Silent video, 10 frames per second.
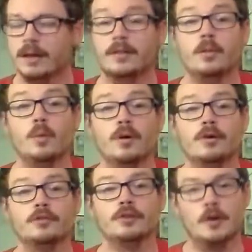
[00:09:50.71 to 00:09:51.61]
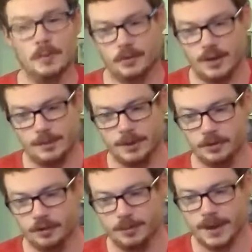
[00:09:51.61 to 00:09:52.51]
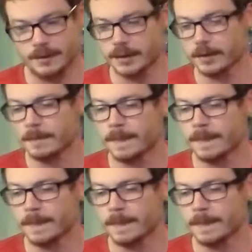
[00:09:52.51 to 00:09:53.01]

The Warriors took home the championship that year,